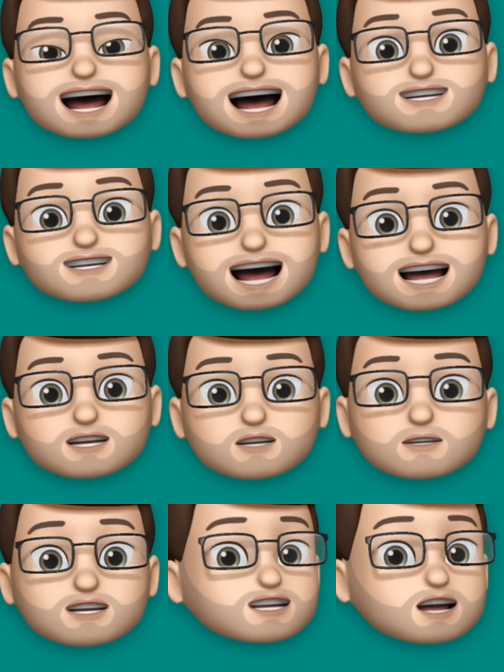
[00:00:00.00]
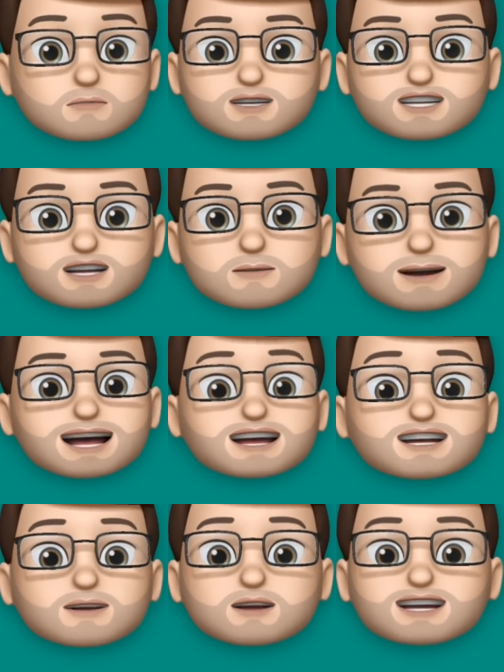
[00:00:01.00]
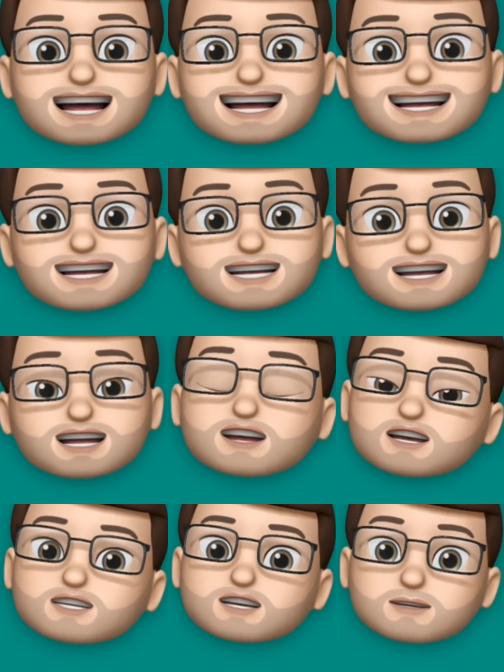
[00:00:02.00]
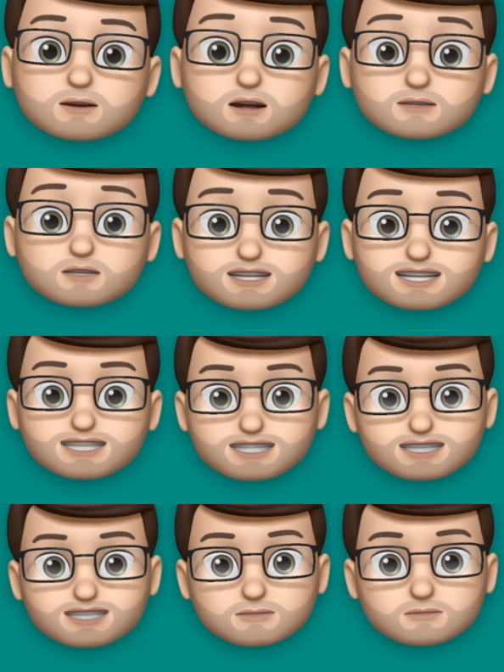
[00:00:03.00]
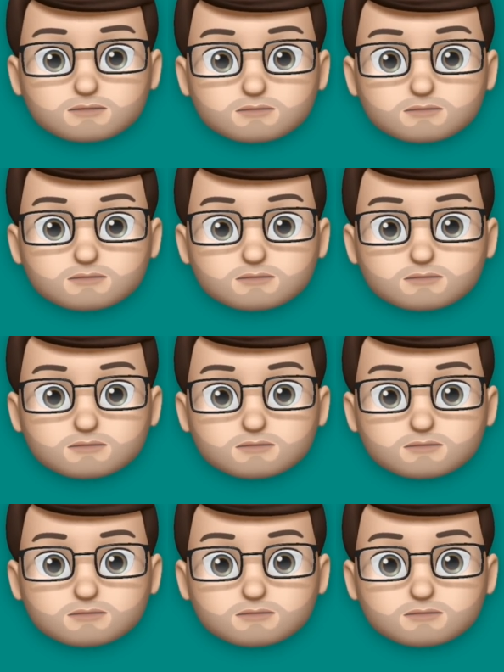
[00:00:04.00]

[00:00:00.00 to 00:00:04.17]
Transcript: and then the video will start playing simultaneously across both devices.